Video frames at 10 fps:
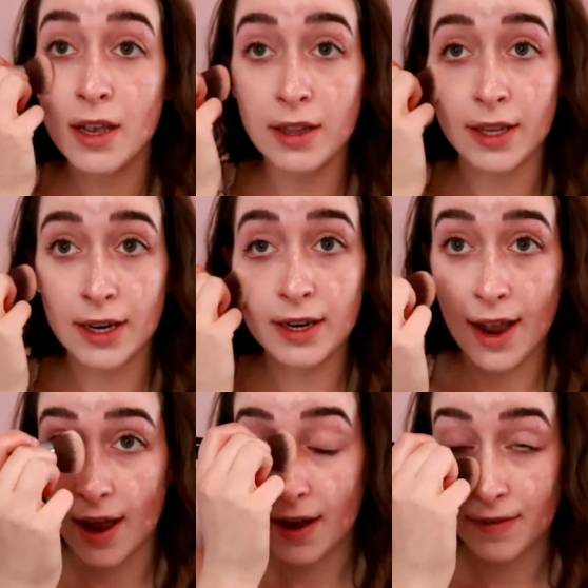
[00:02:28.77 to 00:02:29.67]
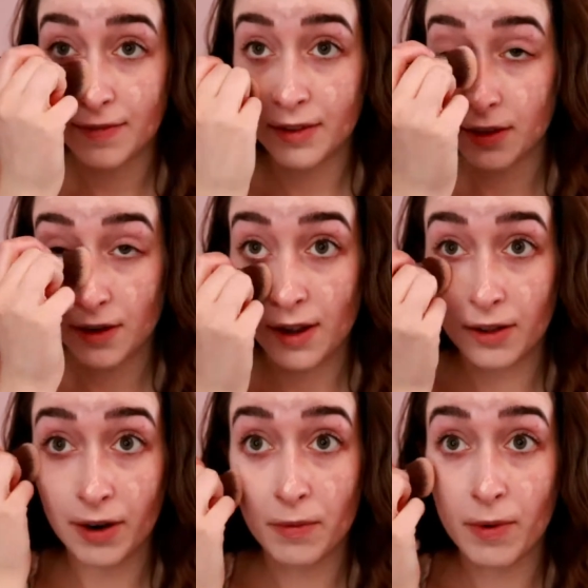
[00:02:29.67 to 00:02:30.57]
They didn't have the color
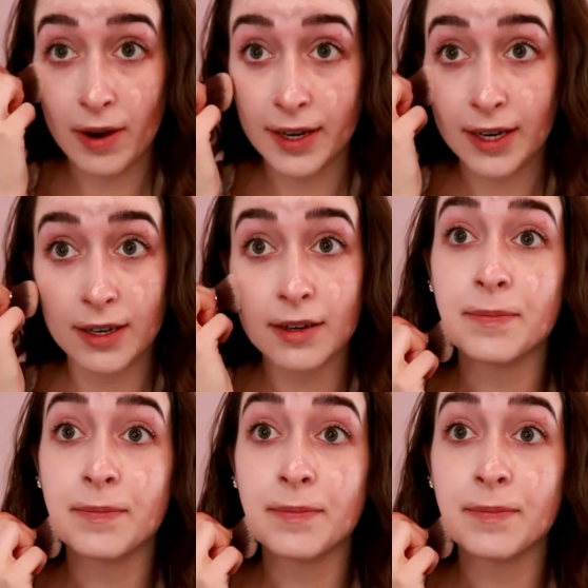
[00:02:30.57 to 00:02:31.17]
I wanted.